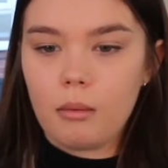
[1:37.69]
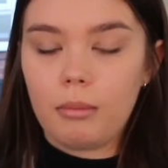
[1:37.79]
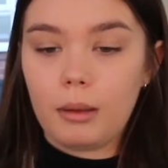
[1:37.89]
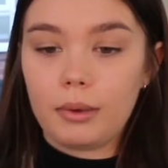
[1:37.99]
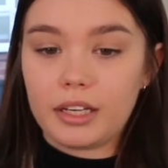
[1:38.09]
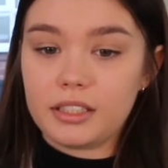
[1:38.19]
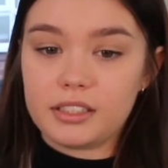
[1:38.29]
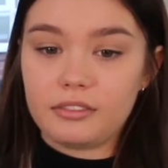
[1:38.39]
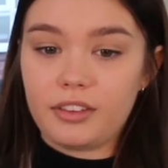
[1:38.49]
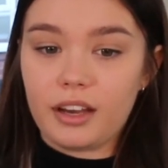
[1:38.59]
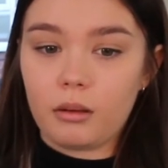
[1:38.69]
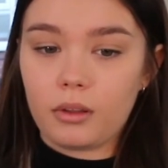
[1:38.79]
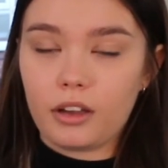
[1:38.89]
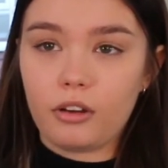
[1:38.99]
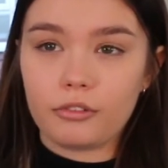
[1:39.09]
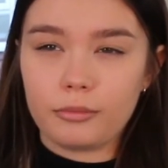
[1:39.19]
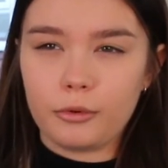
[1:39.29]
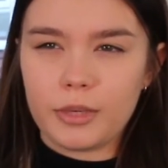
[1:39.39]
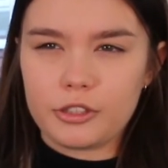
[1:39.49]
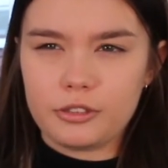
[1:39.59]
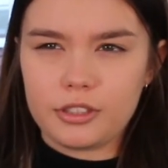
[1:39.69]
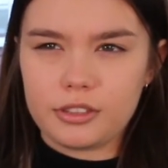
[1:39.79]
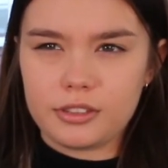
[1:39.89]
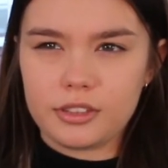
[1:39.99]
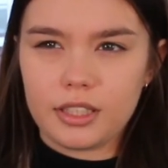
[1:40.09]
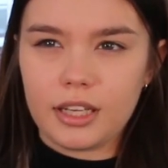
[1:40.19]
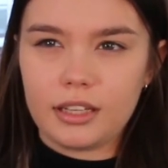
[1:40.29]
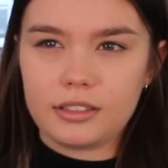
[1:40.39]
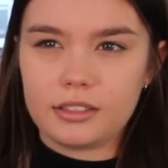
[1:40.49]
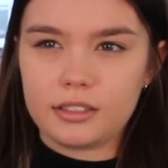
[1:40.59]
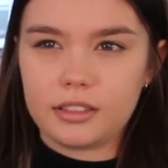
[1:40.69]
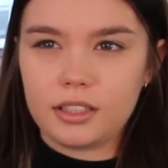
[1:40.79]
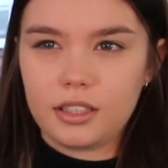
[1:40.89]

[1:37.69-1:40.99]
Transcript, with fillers: but because of the help that I got from all my tutors and